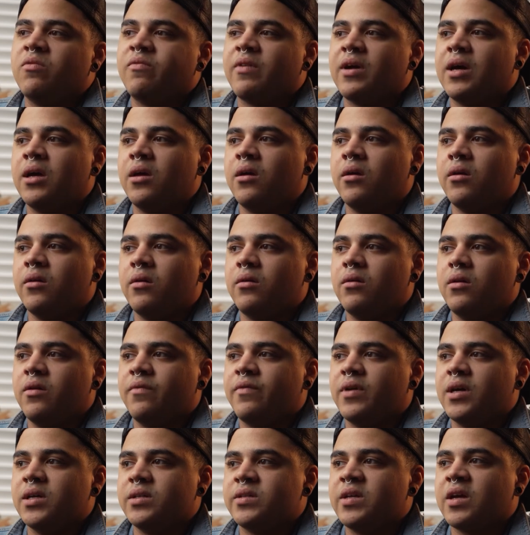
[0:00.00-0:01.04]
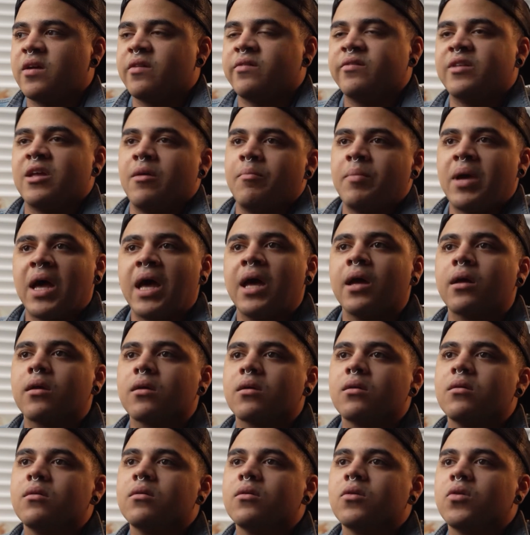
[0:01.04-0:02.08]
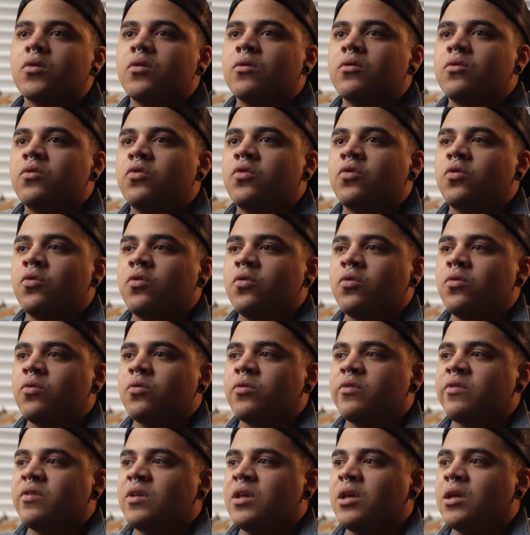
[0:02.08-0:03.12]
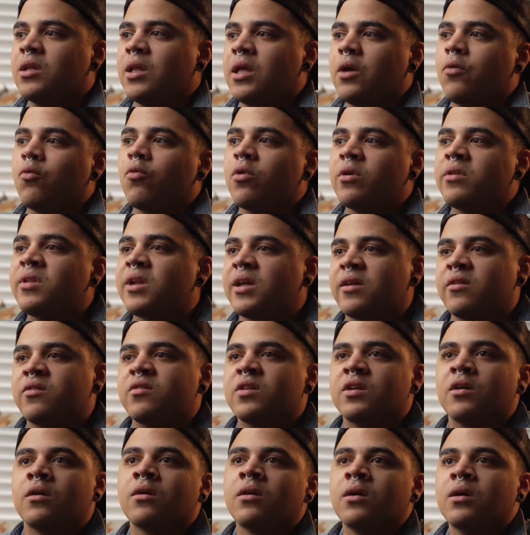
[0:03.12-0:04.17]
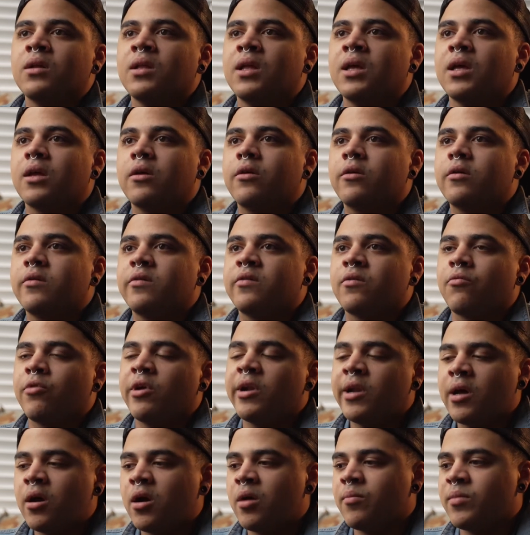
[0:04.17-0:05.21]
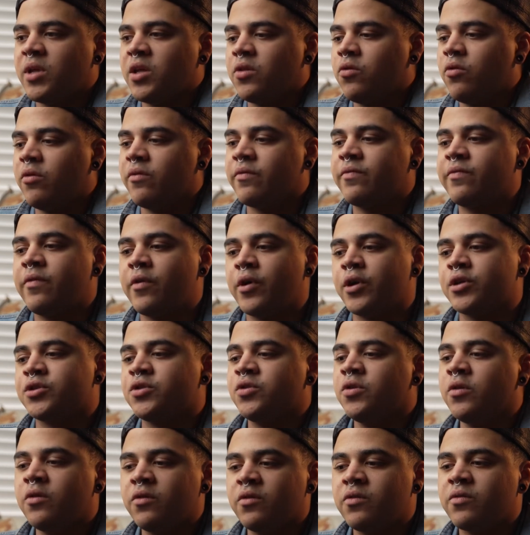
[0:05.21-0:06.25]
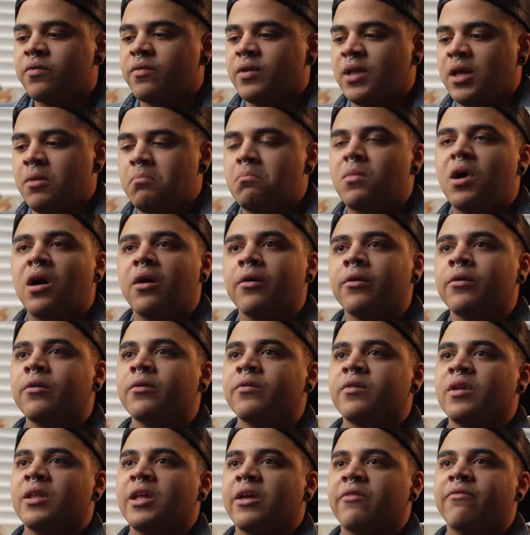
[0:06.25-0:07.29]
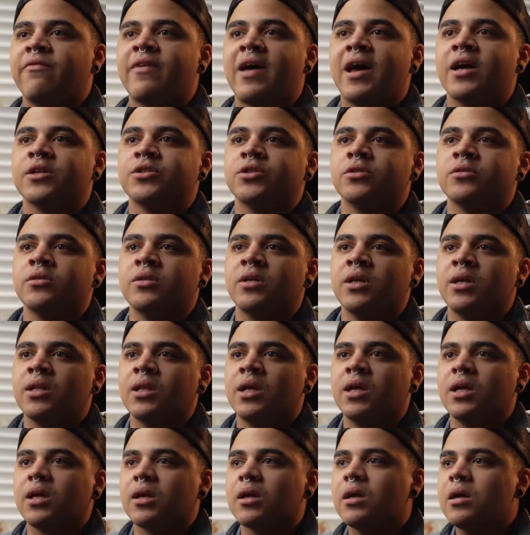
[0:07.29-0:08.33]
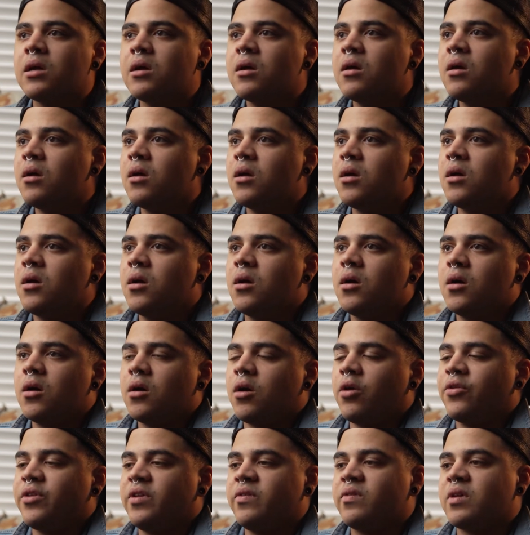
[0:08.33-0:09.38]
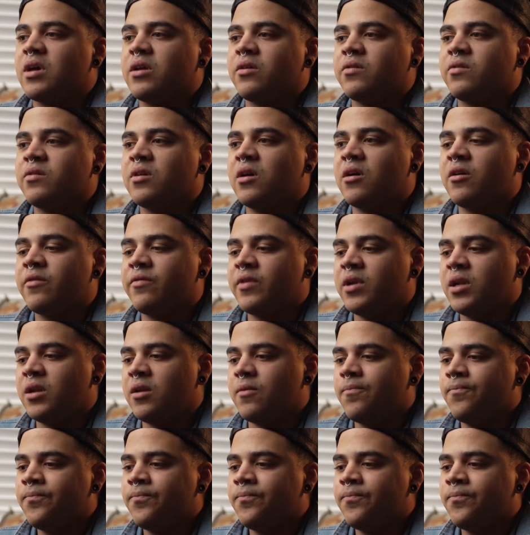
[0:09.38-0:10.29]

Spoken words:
I take a step back to see like where did I start, like, because right now I'm like doing photo shoots for like models and like fashion and like all this kind of stuff, and